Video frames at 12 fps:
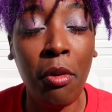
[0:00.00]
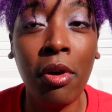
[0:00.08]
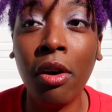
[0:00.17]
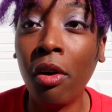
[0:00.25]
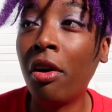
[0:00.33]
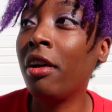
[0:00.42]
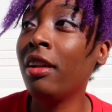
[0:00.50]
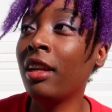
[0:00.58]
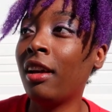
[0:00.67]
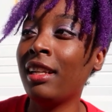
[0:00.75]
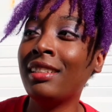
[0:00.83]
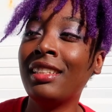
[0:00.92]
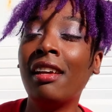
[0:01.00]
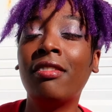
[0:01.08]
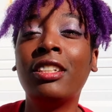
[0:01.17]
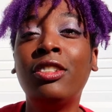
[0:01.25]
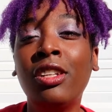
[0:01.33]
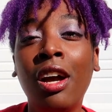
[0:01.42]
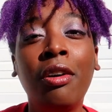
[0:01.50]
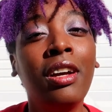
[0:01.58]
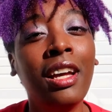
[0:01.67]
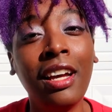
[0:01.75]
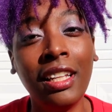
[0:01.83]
it with oil and all that stuff, because you know